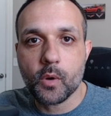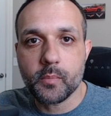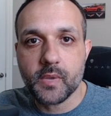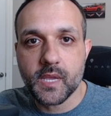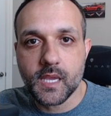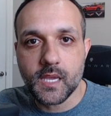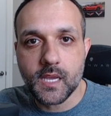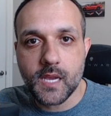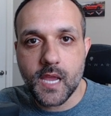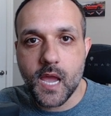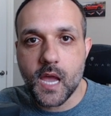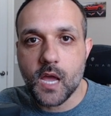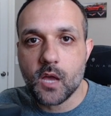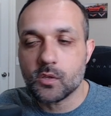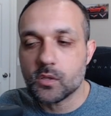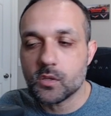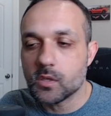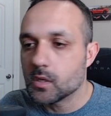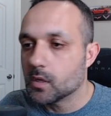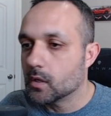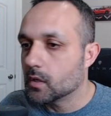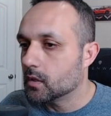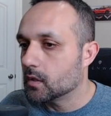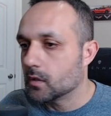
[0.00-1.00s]
being out,
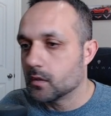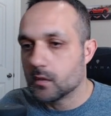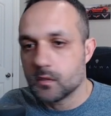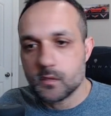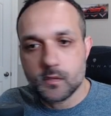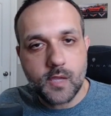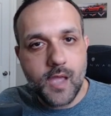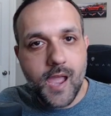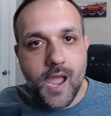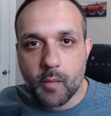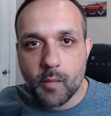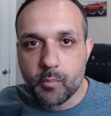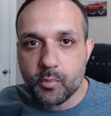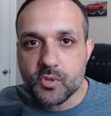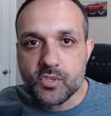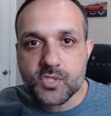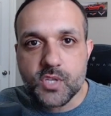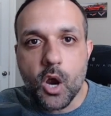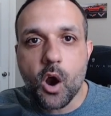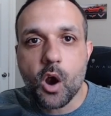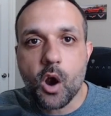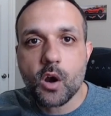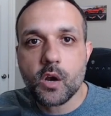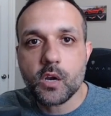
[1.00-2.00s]
Apple's
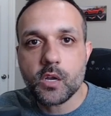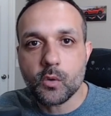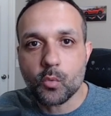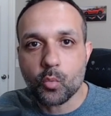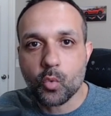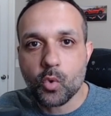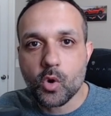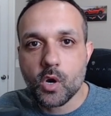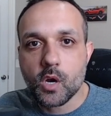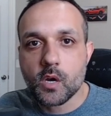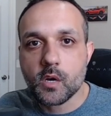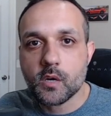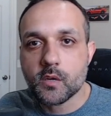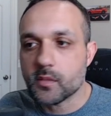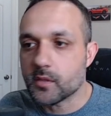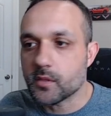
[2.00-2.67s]
hard at work.